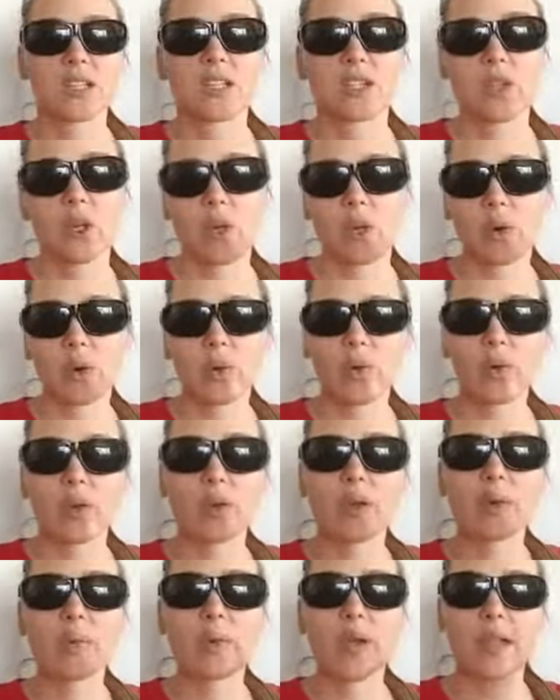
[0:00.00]
So
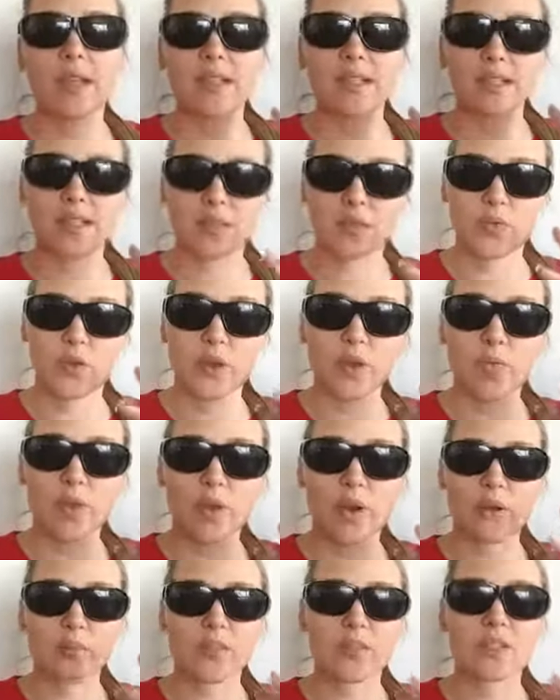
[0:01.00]
we made the 3
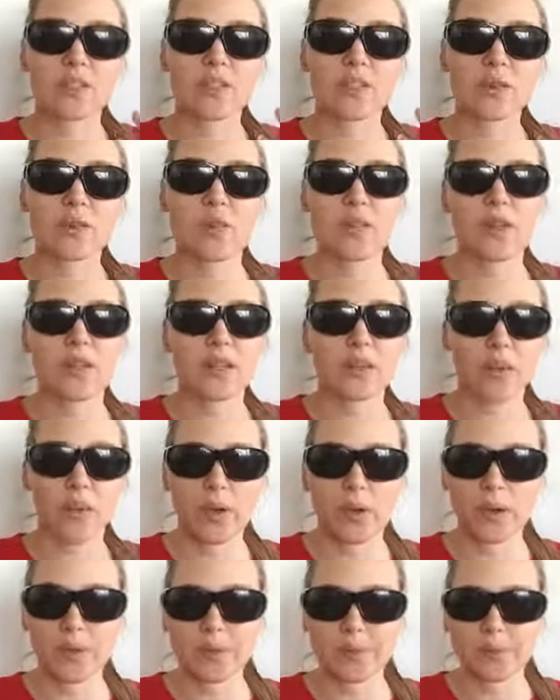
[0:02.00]
appointments right
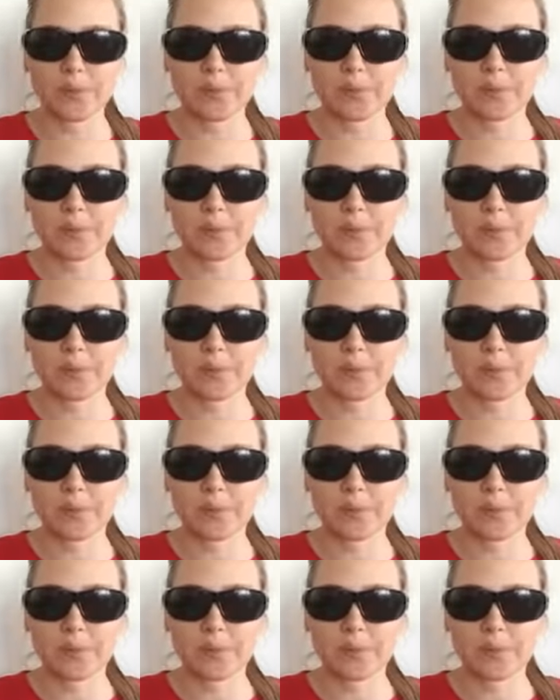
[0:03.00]
away.